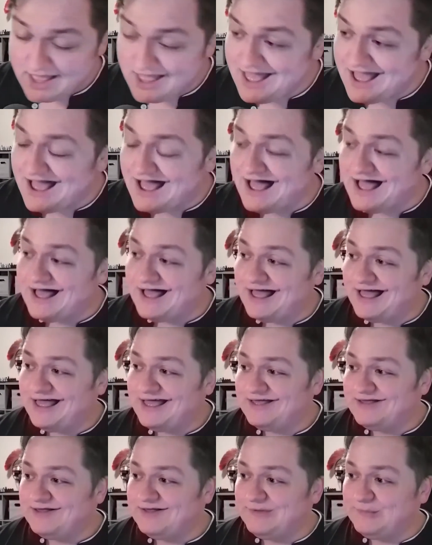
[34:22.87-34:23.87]

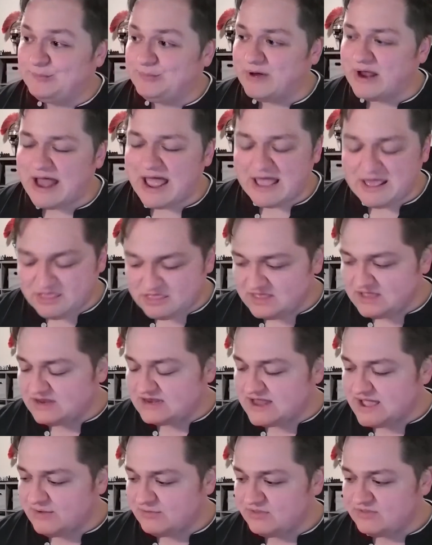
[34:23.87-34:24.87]
But I
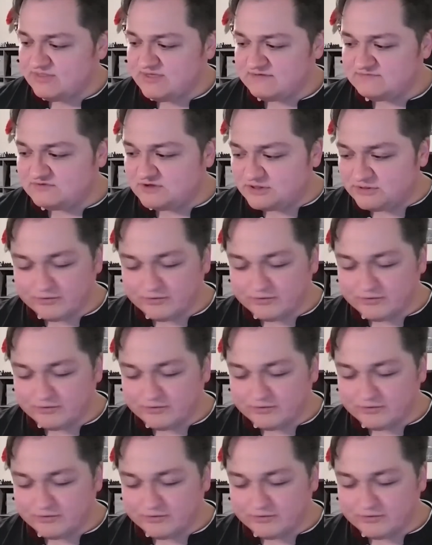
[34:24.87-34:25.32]
think now that they've